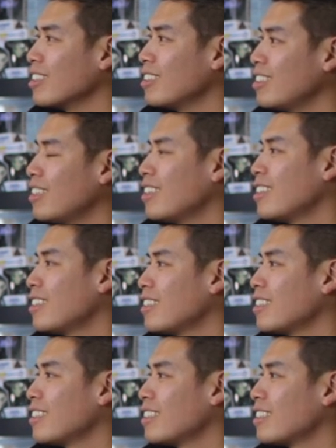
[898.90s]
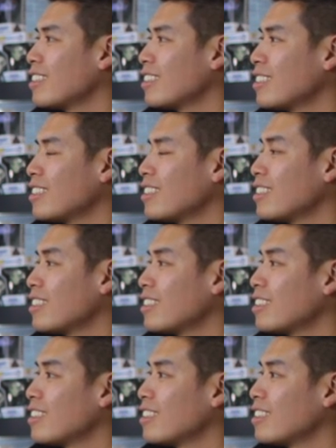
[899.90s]

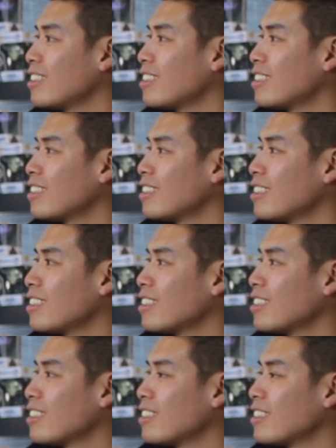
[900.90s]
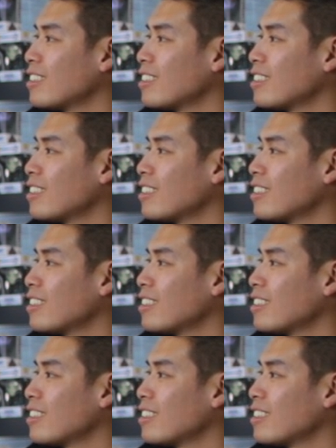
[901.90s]
(silent)